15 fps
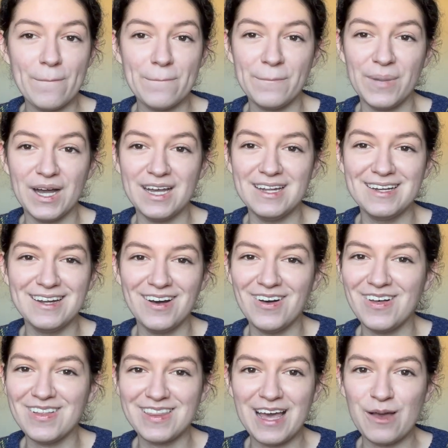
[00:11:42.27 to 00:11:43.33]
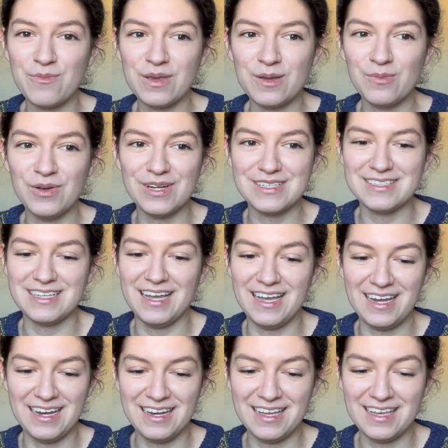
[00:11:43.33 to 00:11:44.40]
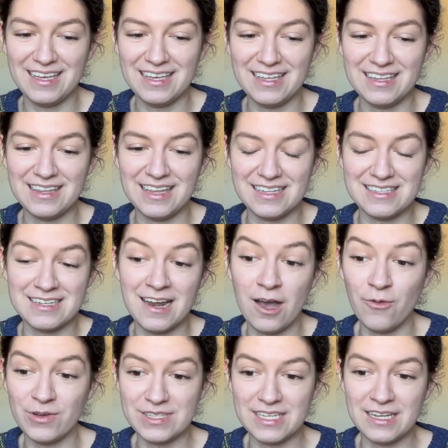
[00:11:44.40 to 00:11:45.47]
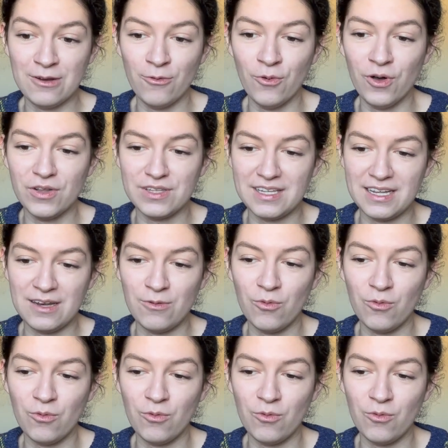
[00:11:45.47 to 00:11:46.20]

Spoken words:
but all that being put aside, that's not what's in Walden.